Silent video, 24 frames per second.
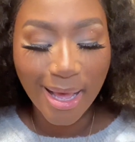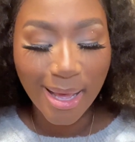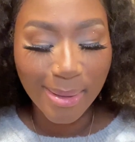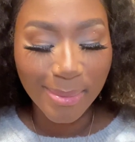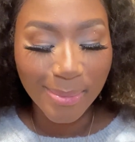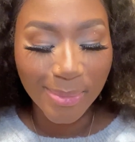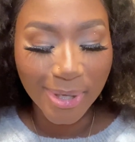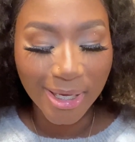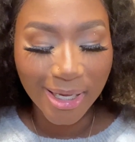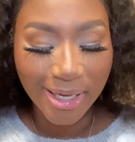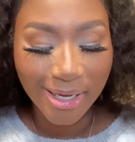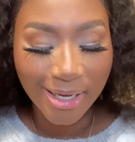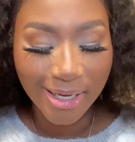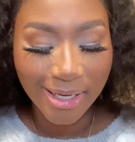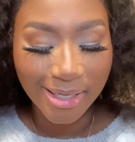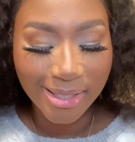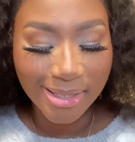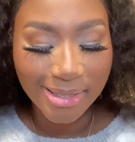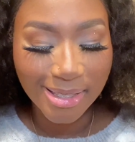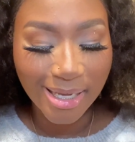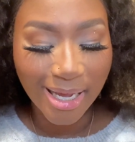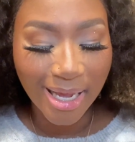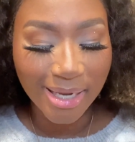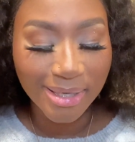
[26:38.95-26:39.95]
because
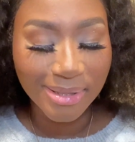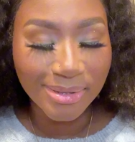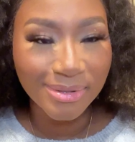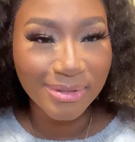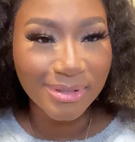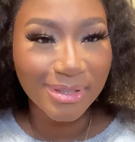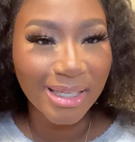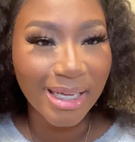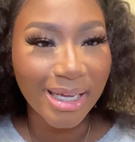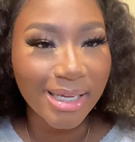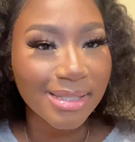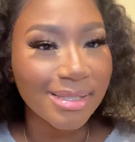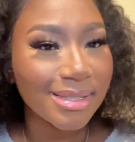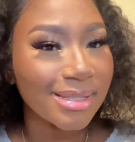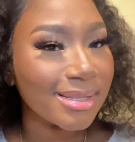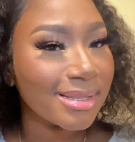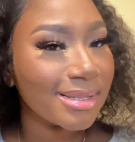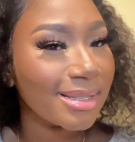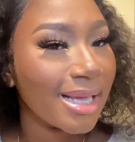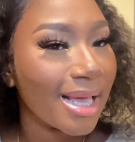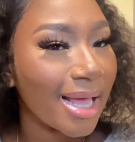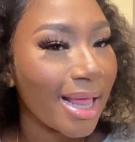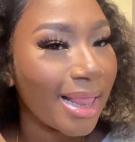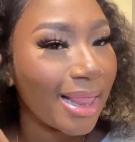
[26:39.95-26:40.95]
I don't like to
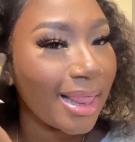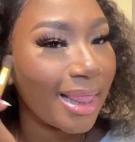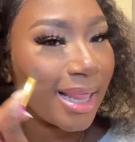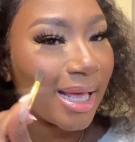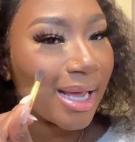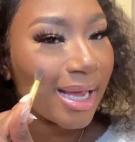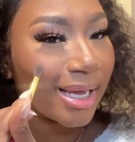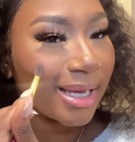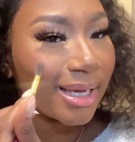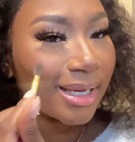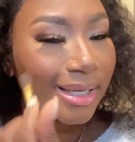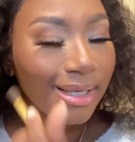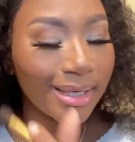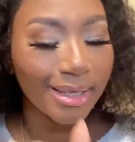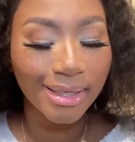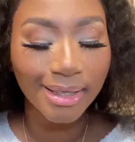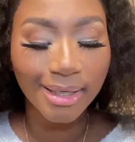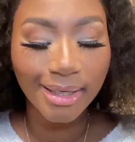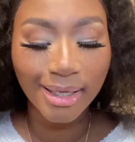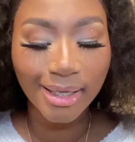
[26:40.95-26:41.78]
see a line.